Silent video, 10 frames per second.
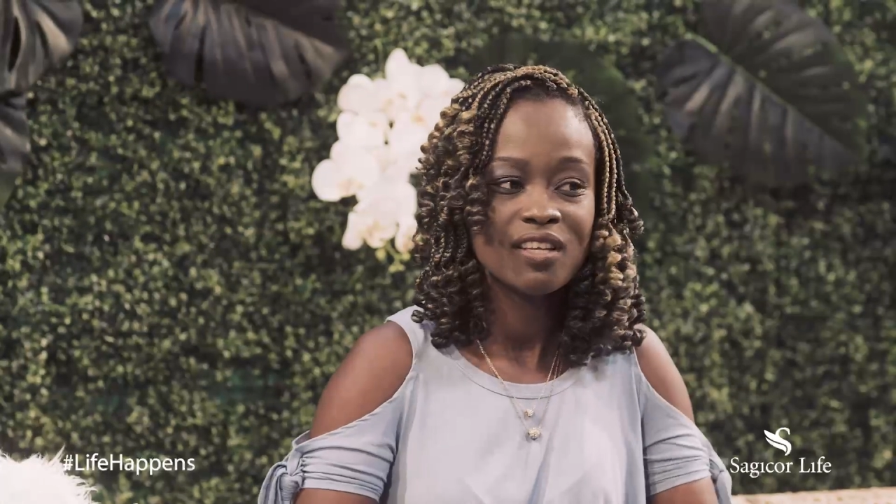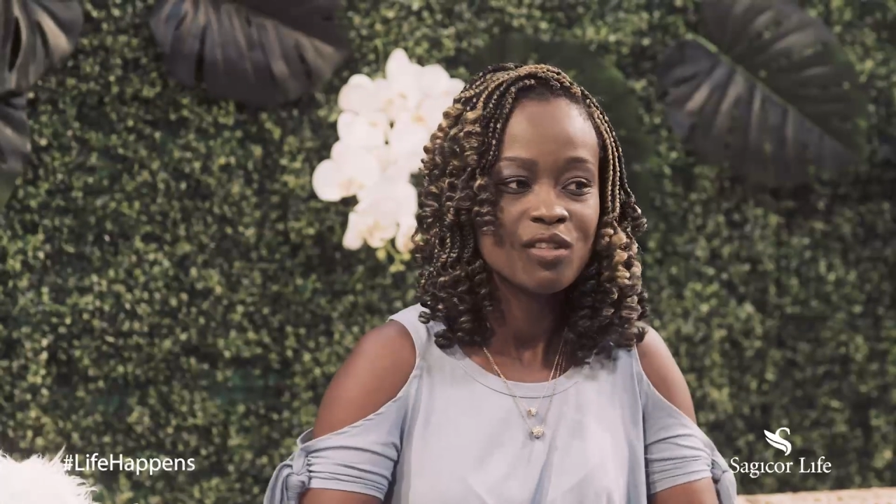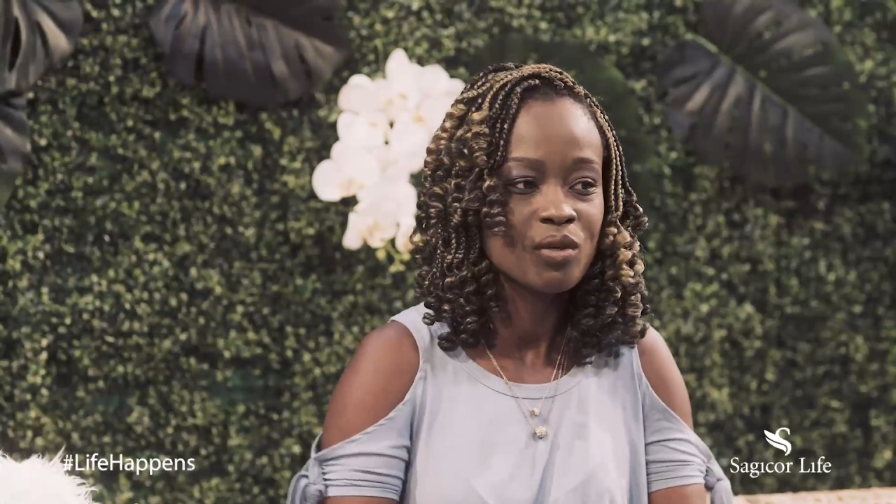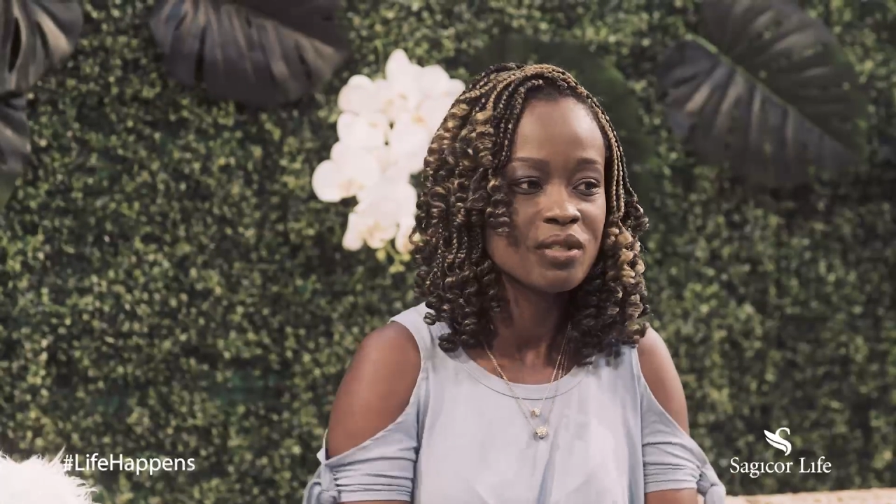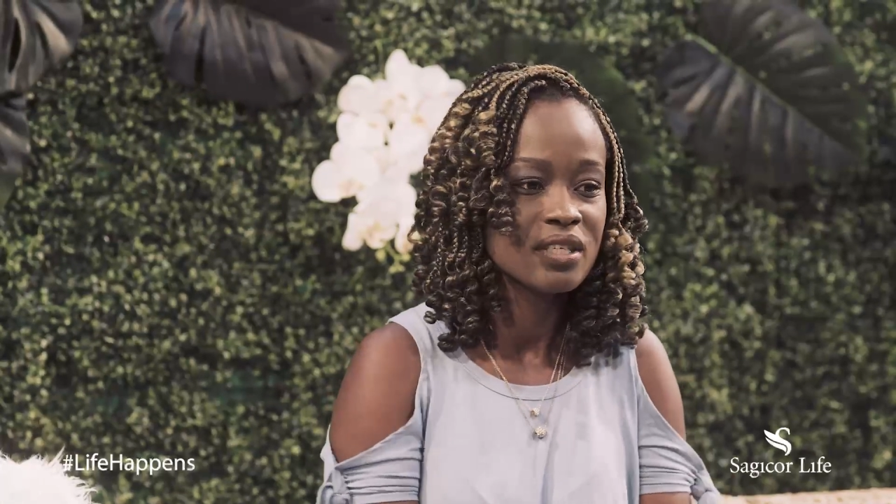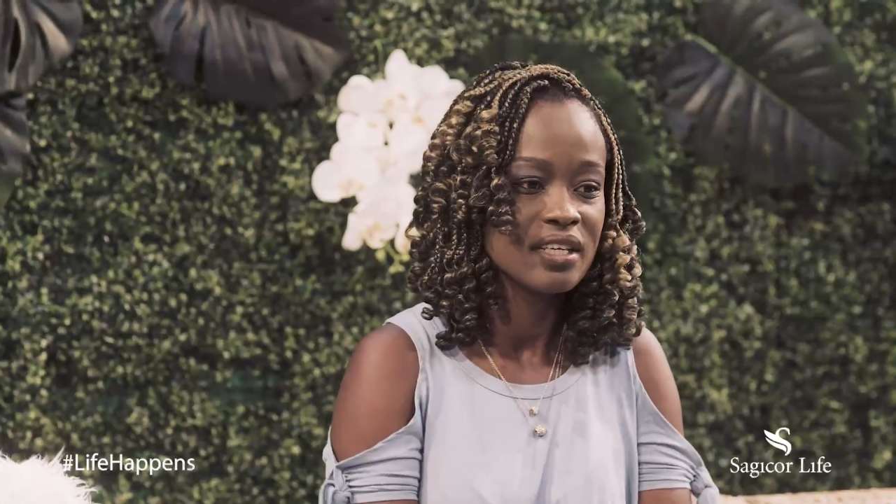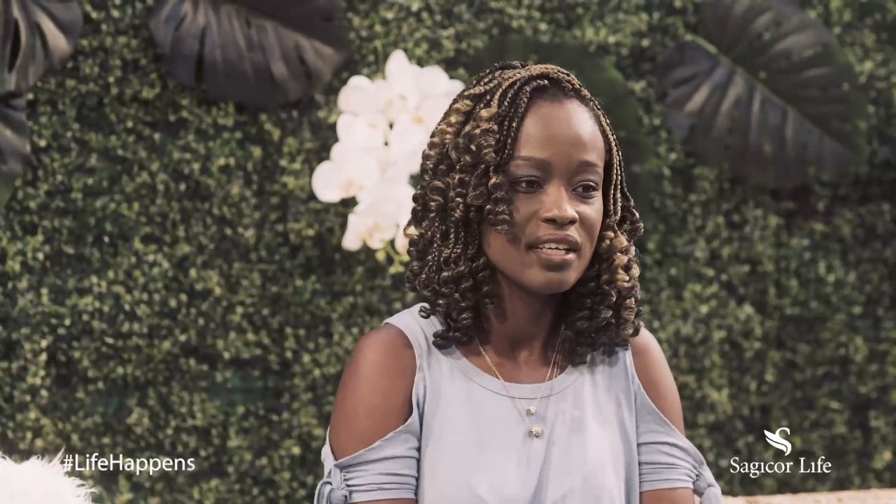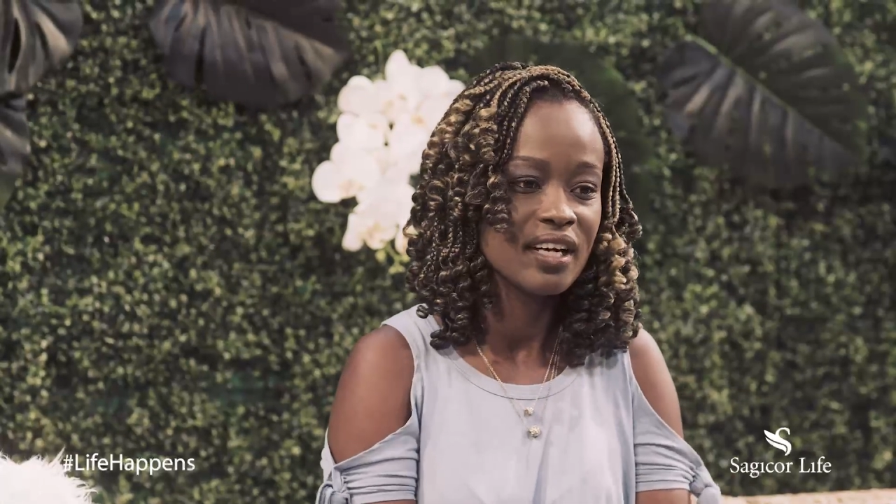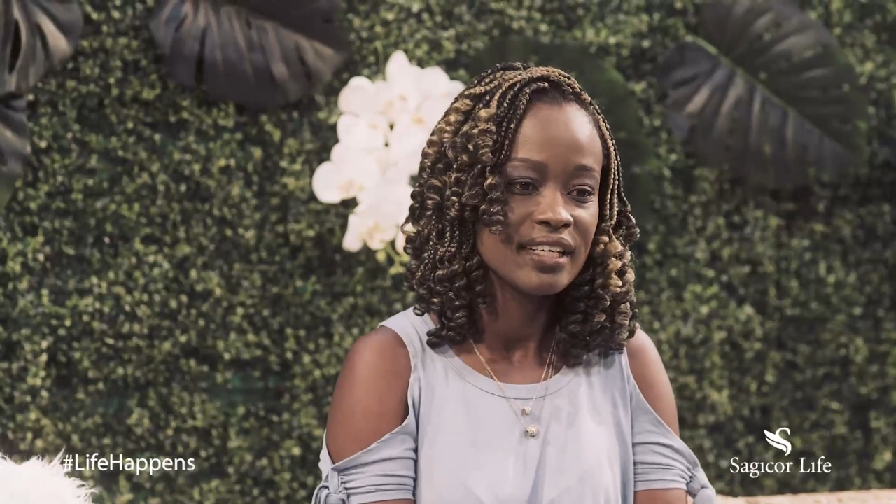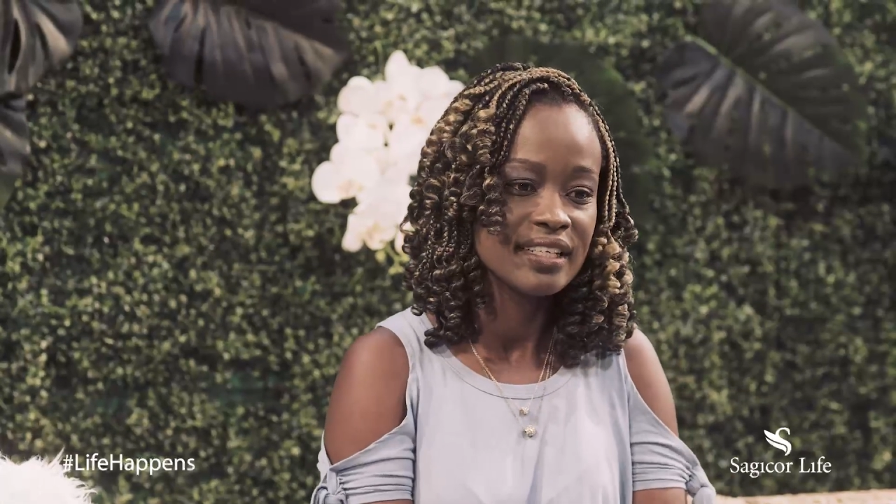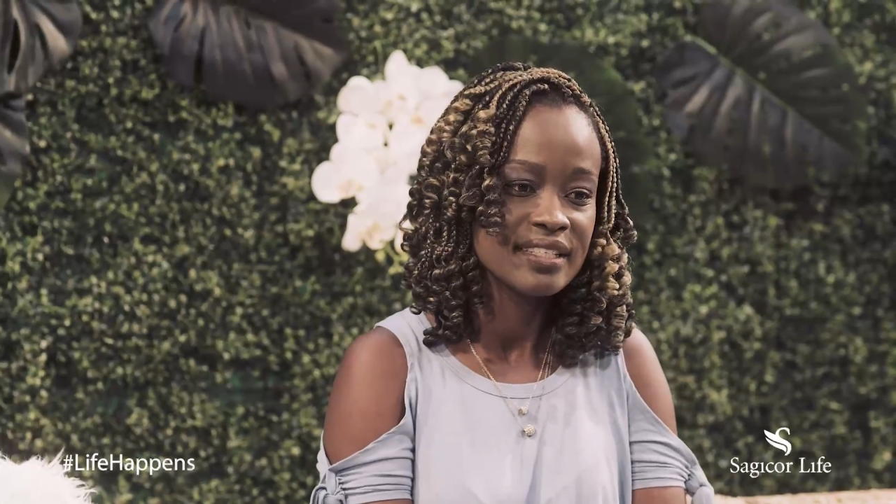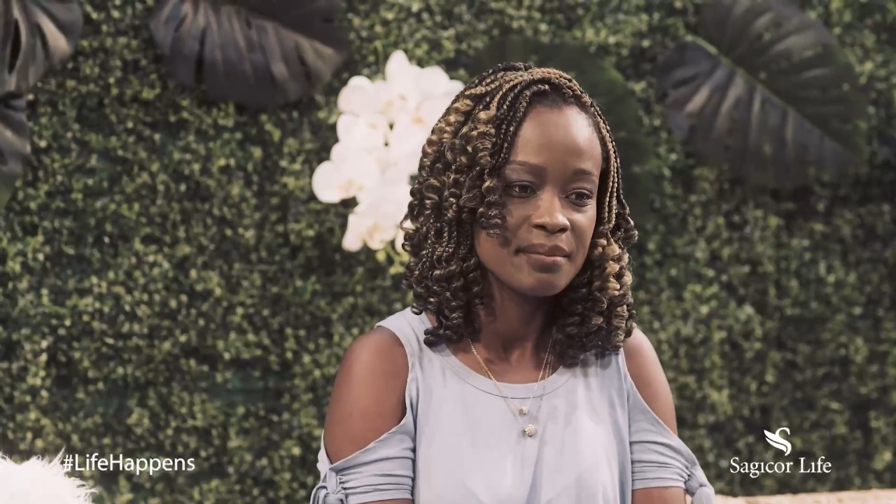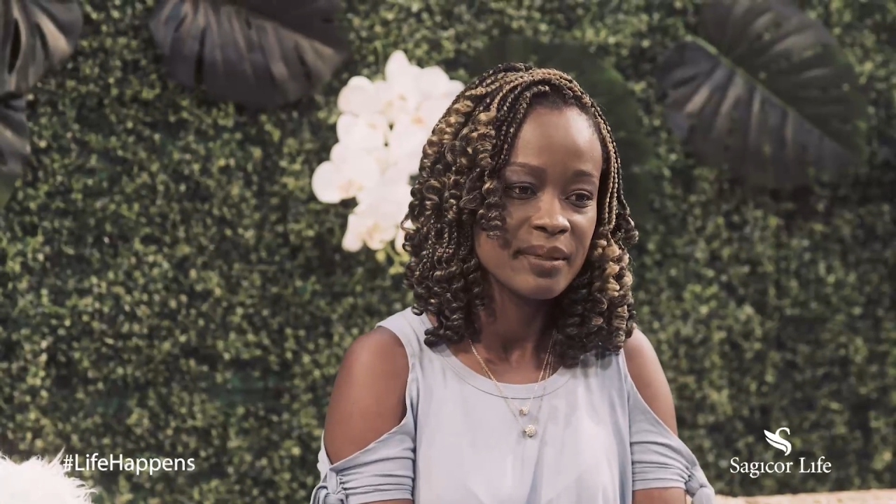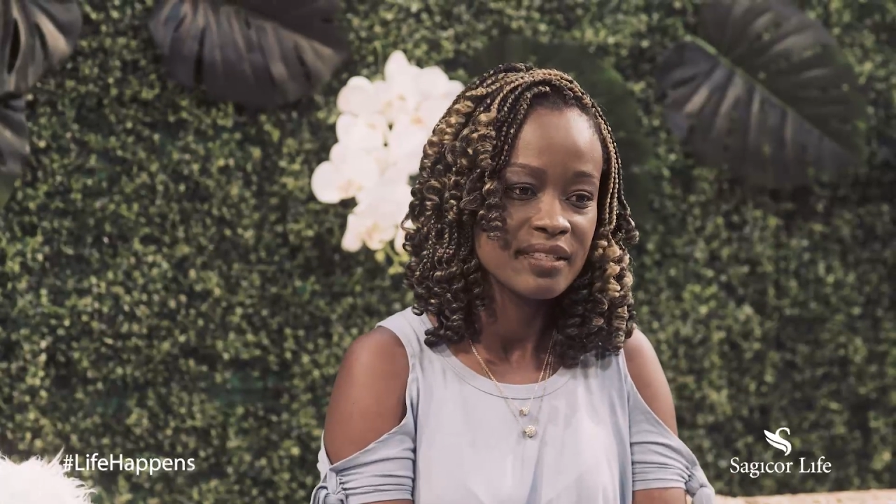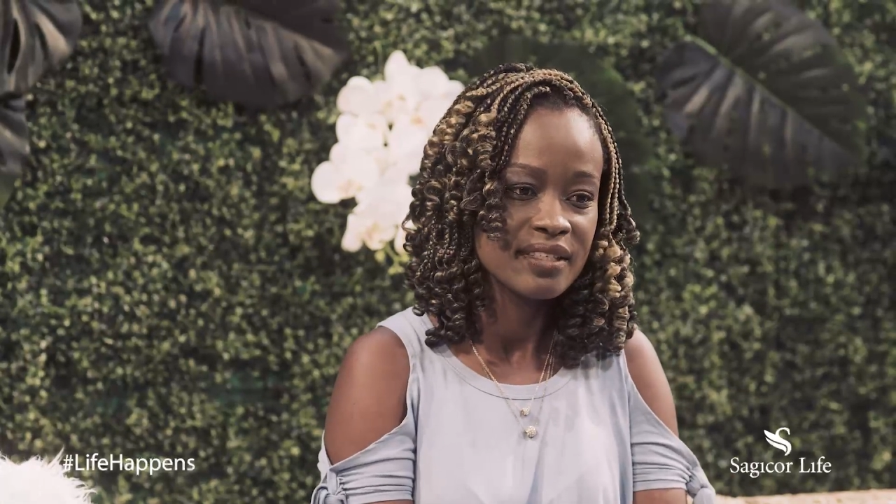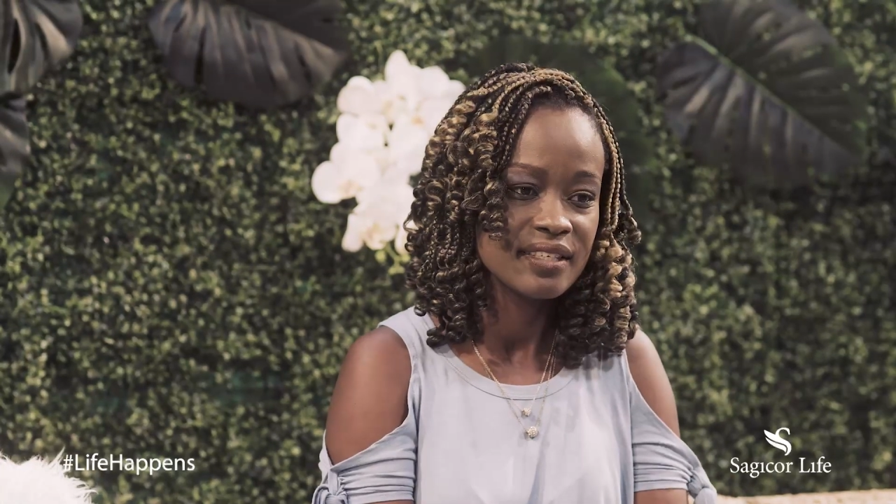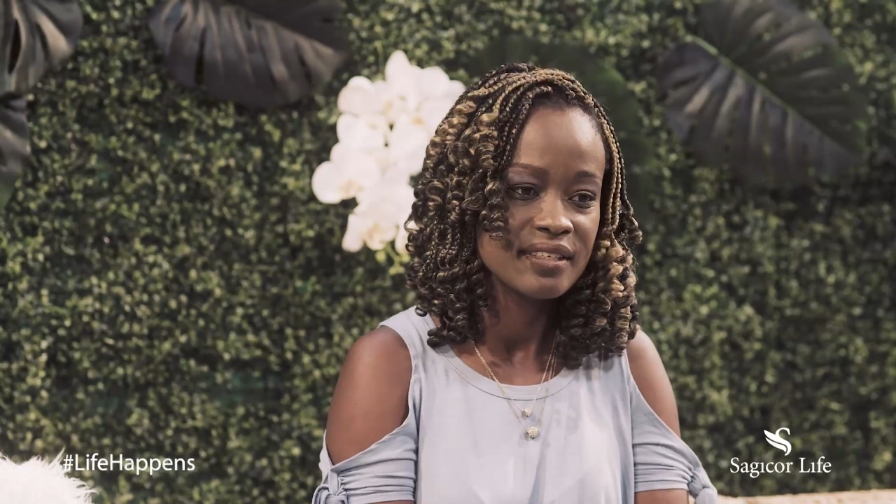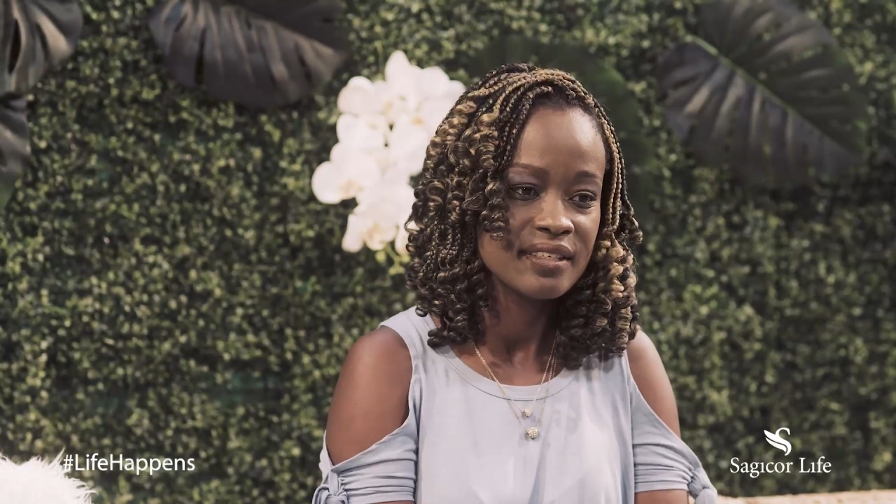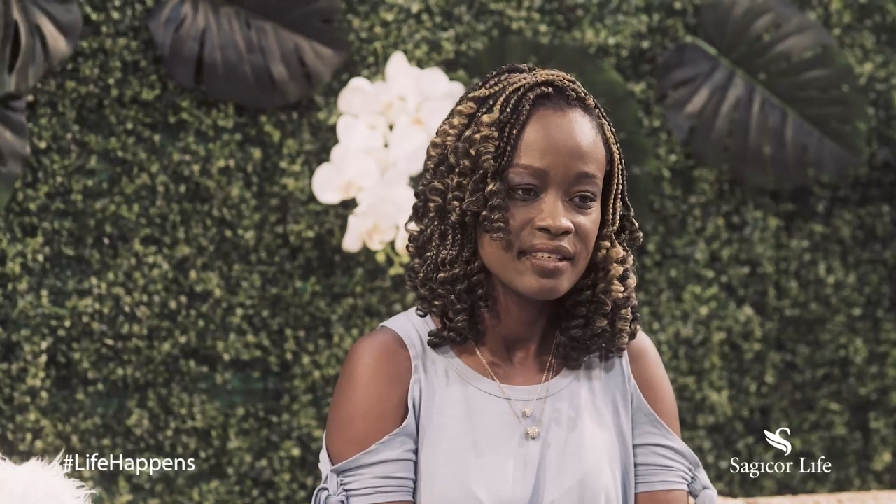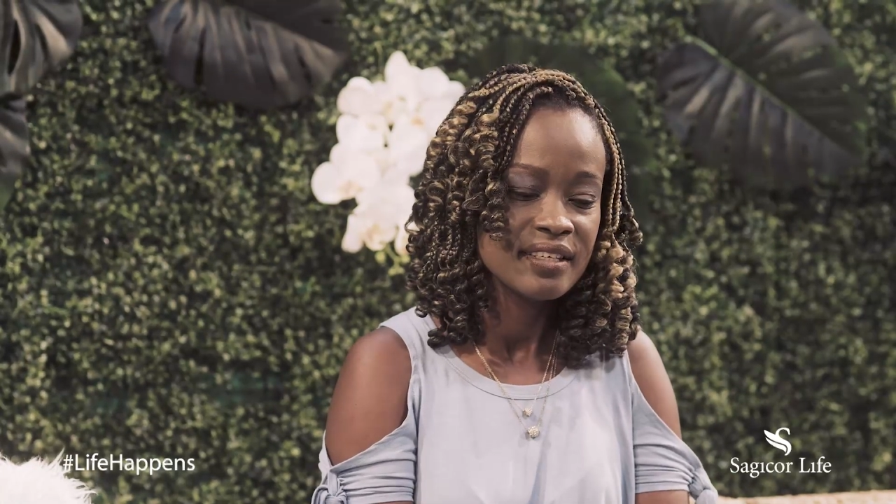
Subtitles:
totally unexpected.